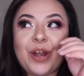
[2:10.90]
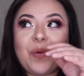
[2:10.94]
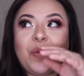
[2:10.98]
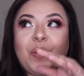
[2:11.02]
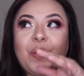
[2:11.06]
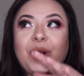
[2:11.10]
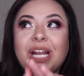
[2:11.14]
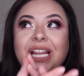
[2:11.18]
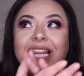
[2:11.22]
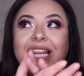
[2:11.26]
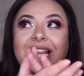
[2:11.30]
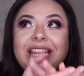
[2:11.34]

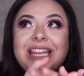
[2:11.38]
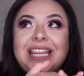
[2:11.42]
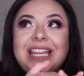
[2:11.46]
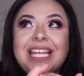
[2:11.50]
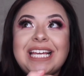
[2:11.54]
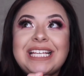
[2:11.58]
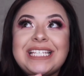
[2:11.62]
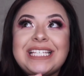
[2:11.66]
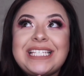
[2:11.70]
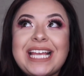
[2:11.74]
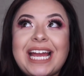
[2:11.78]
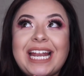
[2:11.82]
one of the
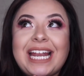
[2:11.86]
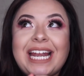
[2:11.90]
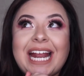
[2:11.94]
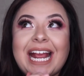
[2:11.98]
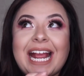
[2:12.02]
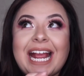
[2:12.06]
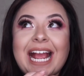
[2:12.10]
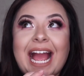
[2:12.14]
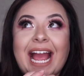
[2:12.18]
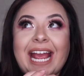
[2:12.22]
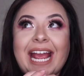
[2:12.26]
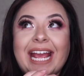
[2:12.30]
things
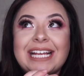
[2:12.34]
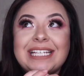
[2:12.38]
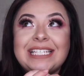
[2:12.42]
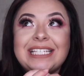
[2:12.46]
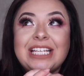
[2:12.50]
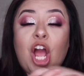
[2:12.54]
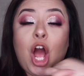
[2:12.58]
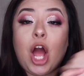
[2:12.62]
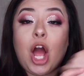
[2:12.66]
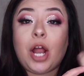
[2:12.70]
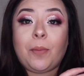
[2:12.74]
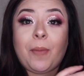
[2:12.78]
that I guess
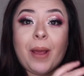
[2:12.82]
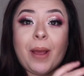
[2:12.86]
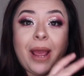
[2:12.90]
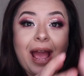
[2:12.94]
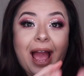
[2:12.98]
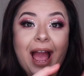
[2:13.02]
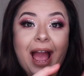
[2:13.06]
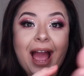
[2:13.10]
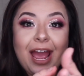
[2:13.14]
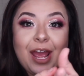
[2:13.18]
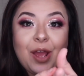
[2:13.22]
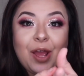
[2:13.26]
caught my
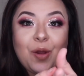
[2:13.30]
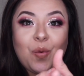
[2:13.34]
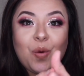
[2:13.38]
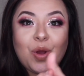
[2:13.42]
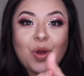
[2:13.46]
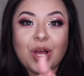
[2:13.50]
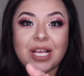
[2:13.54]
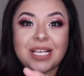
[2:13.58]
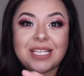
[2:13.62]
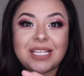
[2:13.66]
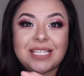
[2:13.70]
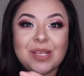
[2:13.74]
eye
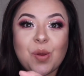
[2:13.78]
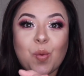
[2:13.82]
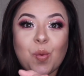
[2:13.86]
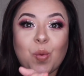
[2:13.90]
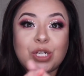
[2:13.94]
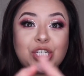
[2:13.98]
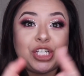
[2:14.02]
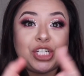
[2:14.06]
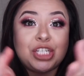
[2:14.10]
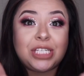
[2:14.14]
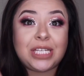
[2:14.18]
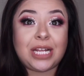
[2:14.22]
was
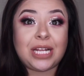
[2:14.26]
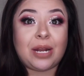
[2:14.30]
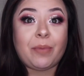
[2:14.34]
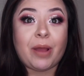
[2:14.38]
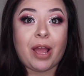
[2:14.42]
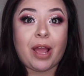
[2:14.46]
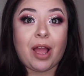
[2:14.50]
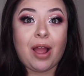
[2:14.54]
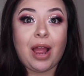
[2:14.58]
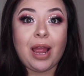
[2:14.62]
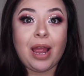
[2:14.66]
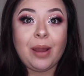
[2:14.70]
what she said
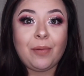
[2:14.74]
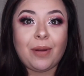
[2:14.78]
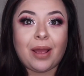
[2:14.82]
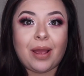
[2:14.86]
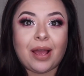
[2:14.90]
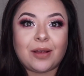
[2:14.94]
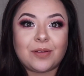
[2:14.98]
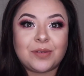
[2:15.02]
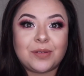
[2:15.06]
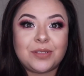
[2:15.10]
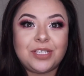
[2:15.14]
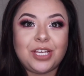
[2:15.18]
about her
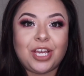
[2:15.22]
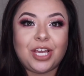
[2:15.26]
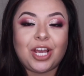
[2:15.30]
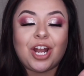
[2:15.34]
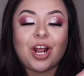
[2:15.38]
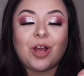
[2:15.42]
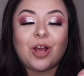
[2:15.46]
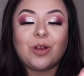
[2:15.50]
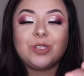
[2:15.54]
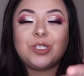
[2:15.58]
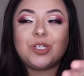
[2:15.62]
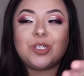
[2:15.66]
eyebrows, you
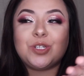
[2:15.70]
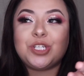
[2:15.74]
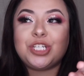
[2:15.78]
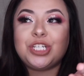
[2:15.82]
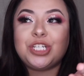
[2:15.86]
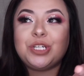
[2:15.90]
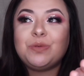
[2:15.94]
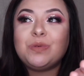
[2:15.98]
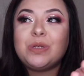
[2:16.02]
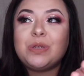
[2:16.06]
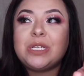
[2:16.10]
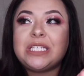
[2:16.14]
know? So
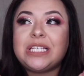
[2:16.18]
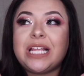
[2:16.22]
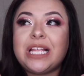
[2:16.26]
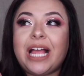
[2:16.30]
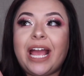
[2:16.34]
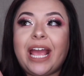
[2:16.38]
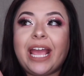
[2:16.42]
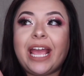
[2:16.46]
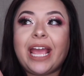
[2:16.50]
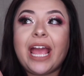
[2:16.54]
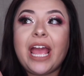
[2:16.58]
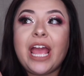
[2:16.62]
she was
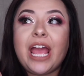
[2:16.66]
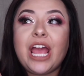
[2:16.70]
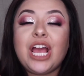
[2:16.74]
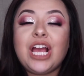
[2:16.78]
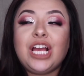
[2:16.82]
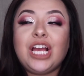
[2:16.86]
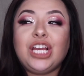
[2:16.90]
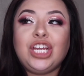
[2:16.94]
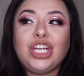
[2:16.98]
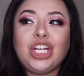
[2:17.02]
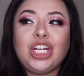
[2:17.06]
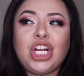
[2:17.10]
like,
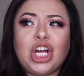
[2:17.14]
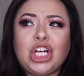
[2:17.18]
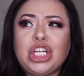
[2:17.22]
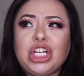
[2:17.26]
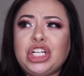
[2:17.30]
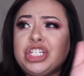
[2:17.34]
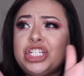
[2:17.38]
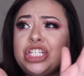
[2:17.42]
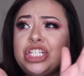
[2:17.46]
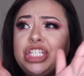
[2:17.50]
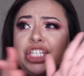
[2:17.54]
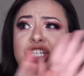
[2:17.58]
you know,
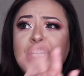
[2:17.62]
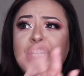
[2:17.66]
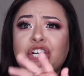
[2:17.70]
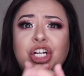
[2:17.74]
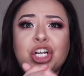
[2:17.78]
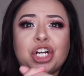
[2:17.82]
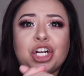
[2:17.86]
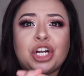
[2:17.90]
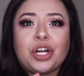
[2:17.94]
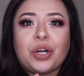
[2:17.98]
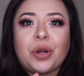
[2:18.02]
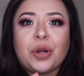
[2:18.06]
your
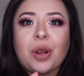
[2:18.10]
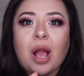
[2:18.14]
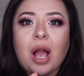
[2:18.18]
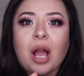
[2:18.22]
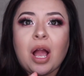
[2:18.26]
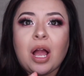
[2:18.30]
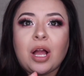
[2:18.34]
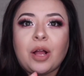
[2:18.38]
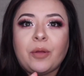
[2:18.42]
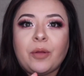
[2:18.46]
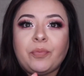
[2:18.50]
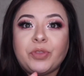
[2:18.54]
your
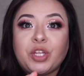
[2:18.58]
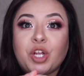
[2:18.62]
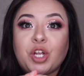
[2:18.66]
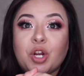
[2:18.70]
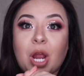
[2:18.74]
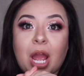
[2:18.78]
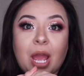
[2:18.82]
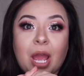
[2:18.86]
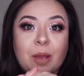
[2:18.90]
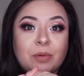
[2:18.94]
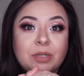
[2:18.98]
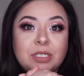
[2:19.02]
um your
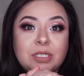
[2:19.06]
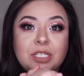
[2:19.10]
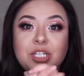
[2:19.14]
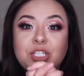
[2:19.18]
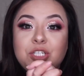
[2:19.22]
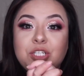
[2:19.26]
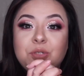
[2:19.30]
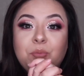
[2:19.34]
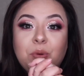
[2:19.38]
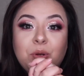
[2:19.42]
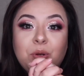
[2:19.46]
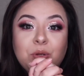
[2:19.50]
eyebrows are
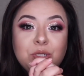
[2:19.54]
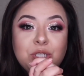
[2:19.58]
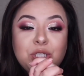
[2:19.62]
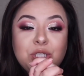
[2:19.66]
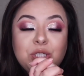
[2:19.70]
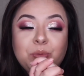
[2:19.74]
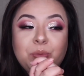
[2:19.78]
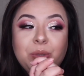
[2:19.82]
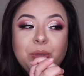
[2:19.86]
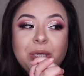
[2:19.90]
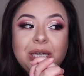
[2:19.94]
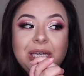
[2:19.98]
supposed
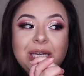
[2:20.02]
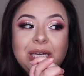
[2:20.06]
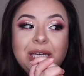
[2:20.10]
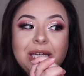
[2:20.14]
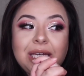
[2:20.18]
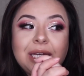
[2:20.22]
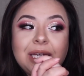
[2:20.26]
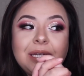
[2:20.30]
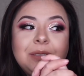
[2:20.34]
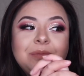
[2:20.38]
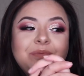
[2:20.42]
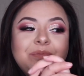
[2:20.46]
to
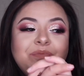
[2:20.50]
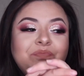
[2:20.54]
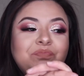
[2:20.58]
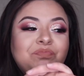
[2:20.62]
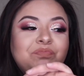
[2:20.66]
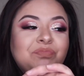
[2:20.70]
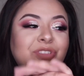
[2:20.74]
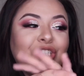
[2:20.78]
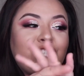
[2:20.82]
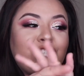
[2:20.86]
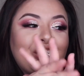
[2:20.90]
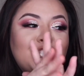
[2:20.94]
be
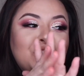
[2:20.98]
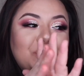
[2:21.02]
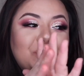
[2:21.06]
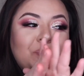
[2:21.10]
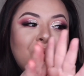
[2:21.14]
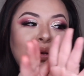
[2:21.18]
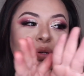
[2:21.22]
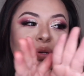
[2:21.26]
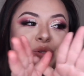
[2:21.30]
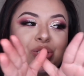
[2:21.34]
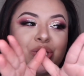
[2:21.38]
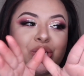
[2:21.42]
they're
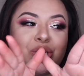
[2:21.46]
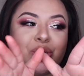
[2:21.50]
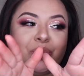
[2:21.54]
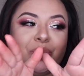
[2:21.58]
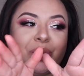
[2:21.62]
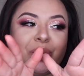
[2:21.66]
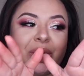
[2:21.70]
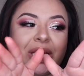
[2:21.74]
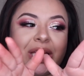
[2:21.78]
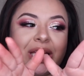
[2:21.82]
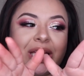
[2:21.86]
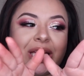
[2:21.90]
supposed to
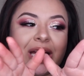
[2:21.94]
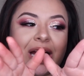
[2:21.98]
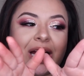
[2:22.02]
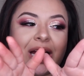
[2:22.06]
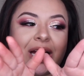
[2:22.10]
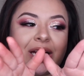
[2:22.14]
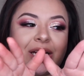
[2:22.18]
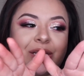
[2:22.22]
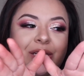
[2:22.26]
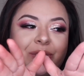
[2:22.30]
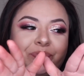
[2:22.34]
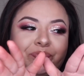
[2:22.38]
be
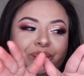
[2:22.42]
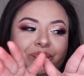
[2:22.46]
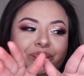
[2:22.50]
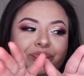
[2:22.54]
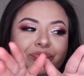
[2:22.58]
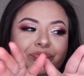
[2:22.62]
um